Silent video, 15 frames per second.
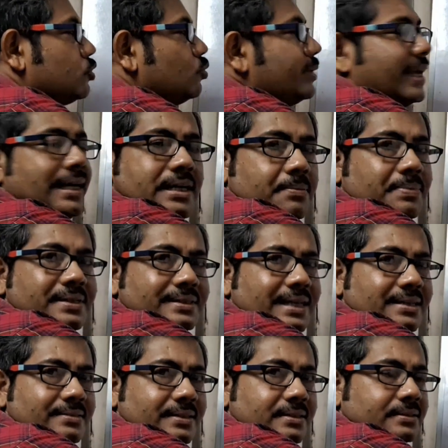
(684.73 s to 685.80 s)
to negative
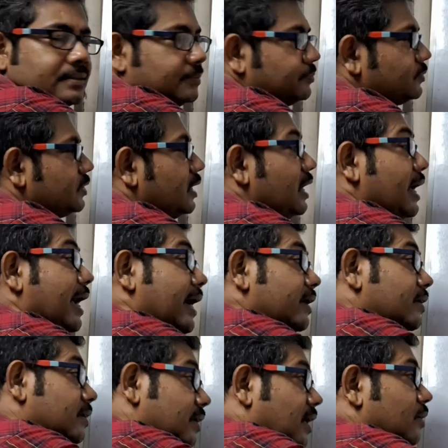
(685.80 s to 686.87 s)
x-axis,
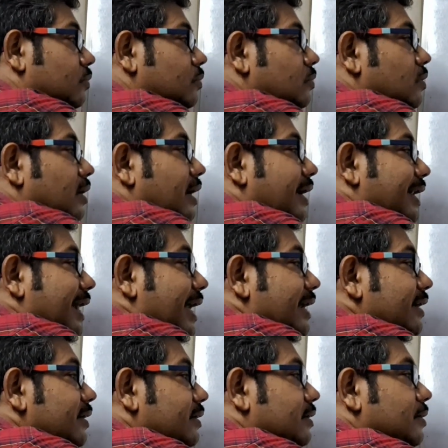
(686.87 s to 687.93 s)
and now
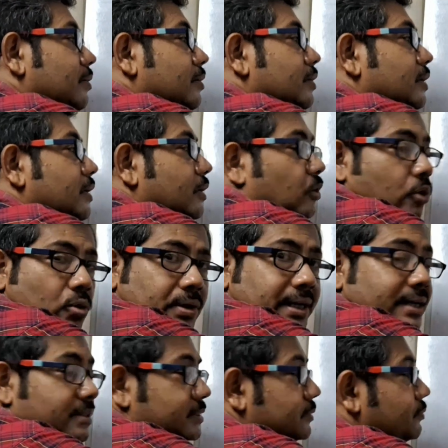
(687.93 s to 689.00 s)
crank
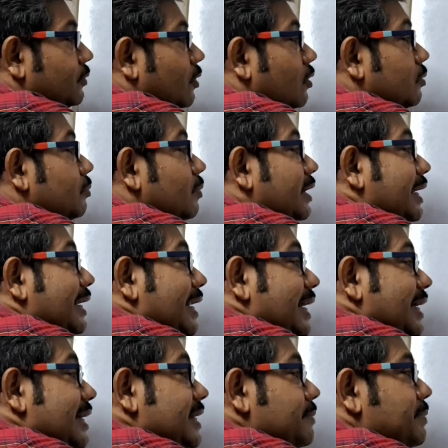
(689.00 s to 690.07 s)
rotates from
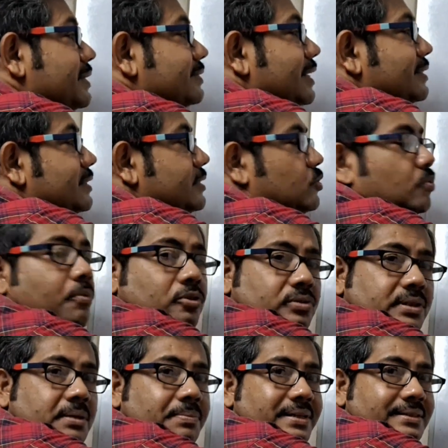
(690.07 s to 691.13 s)
negative x-axis to
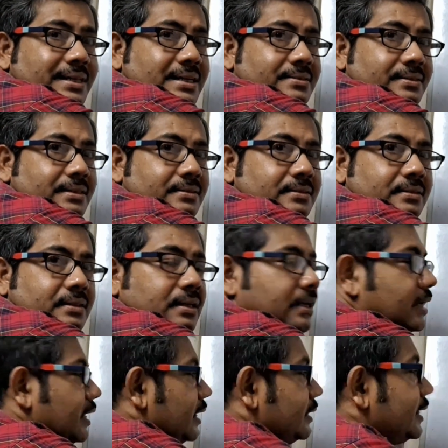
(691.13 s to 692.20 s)
positive x-axis.
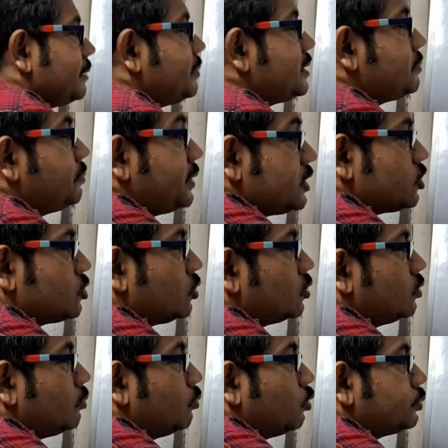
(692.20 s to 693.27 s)
That means
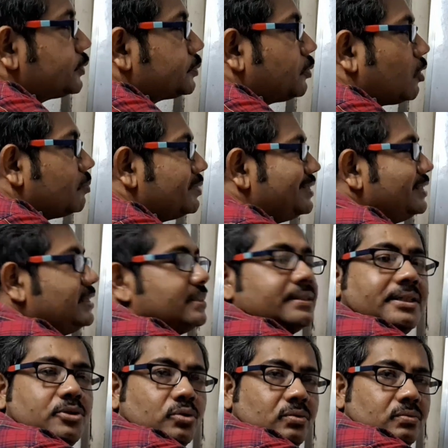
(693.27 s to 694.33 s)
piston moves from
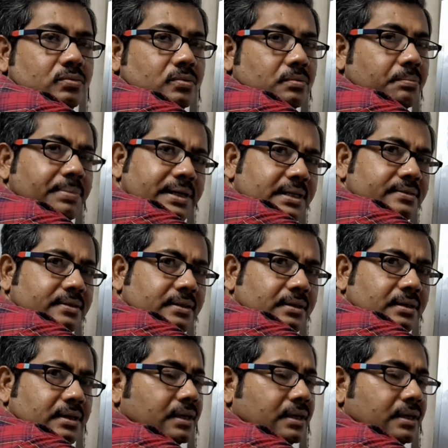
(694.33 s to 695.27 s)
TDC to BDC,